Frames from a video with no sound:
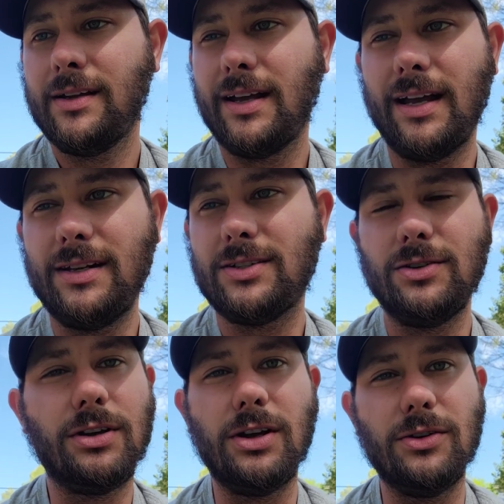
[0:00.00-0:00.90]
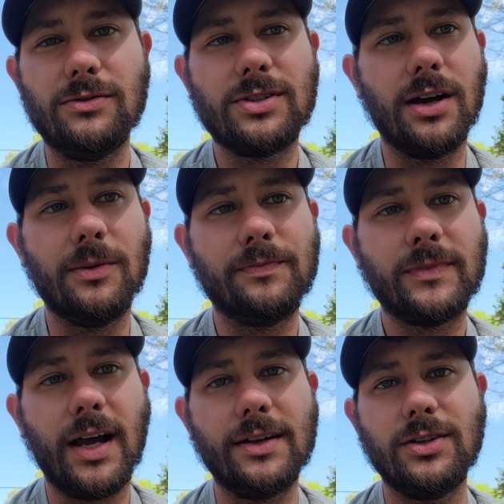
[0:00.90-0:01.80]
and he's too cute, so
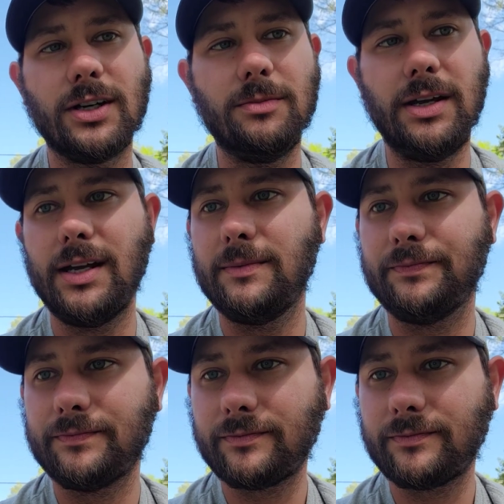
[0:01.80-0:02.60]
I took him in.